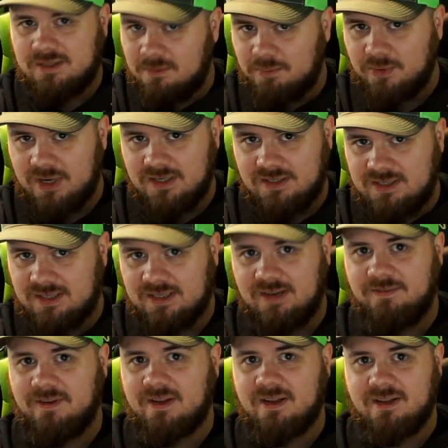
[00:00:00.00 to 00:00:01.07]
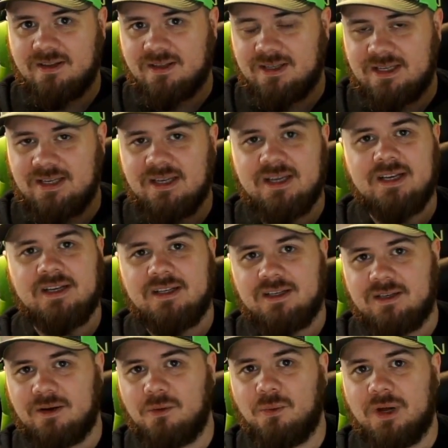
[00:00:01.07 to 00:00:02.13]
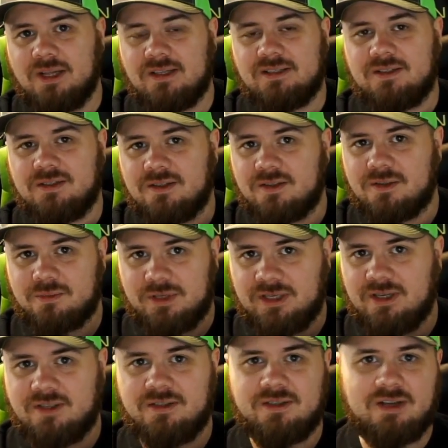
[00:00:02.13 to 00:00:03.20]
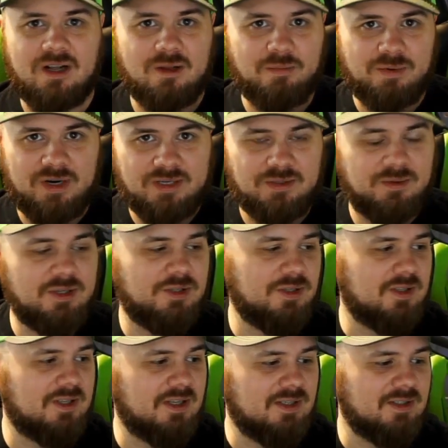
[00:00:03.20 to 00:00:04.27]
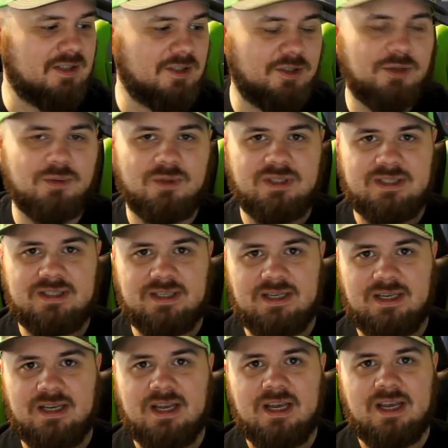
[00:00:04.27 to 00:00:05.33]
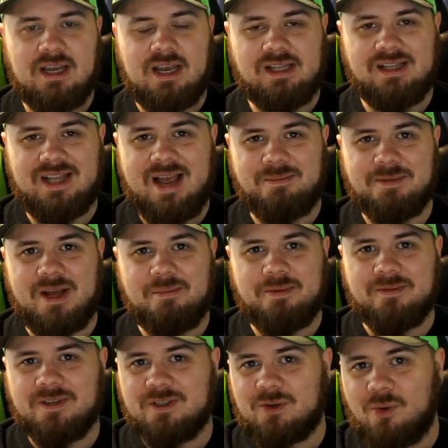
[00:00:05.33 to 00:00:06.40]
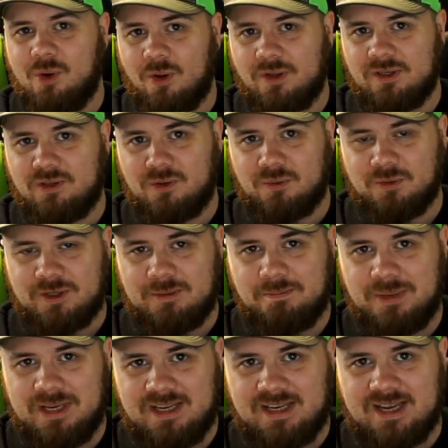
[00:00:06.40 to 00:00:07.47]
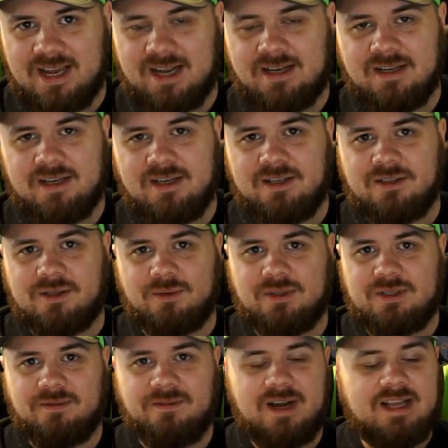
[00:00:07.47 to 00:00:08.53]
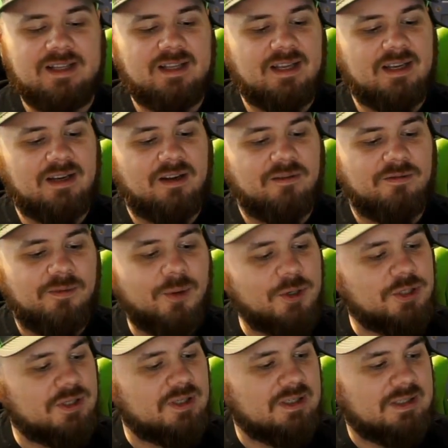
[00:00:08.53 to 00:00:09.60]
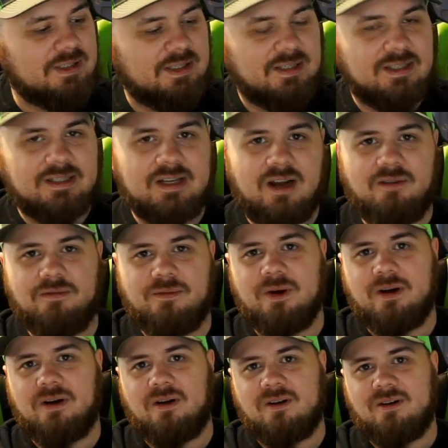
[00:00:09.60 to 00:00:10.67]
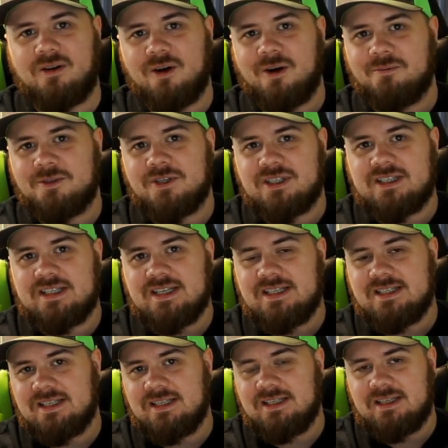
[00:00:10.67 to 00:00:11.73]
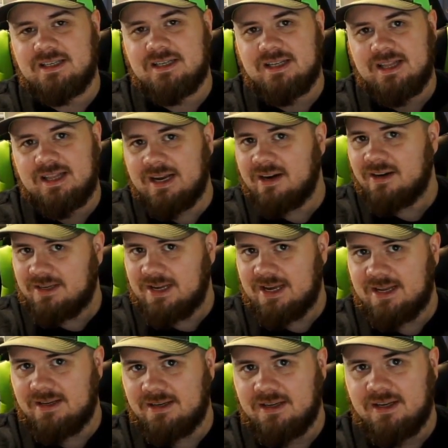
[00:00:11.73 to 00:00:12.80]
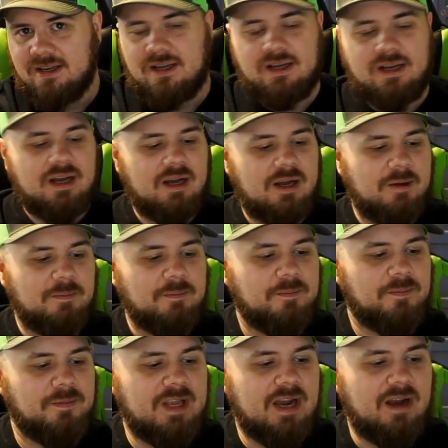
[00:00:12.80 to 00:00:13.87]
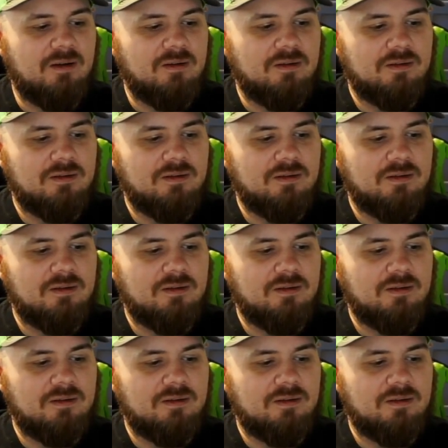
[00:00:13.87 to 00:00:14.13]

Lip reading: price significantly, well into the $300 price range and things that you would see a laptop of this quality normally being at. So it's a fine thing. Unfortunately, the software on ARM just isn't there yet. Now,